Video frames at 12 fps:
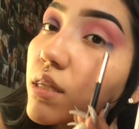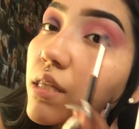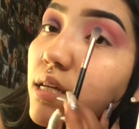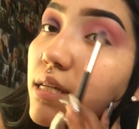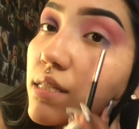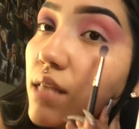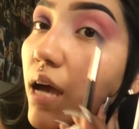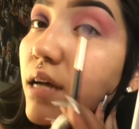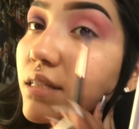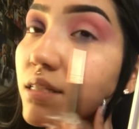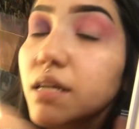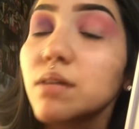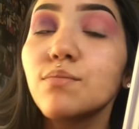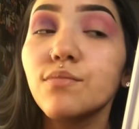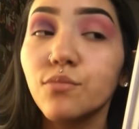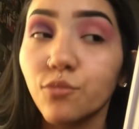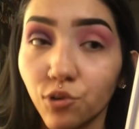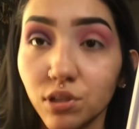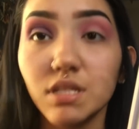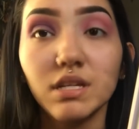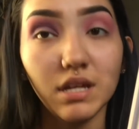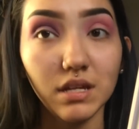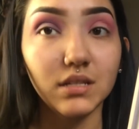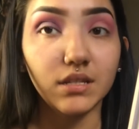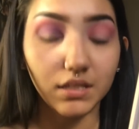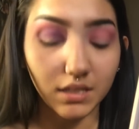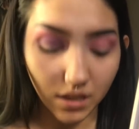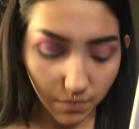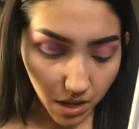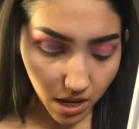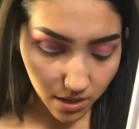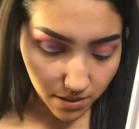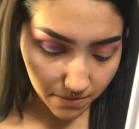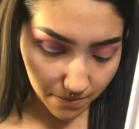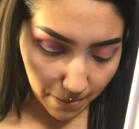the exact same once again to the same eye.